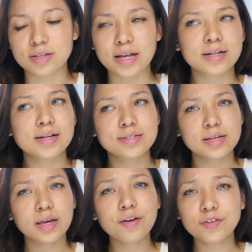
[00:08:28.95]
Like, let's
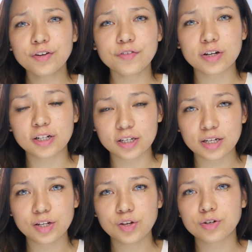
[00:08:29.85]
say even if you
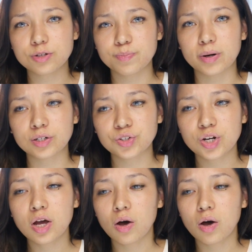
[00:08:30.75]
clean your sponge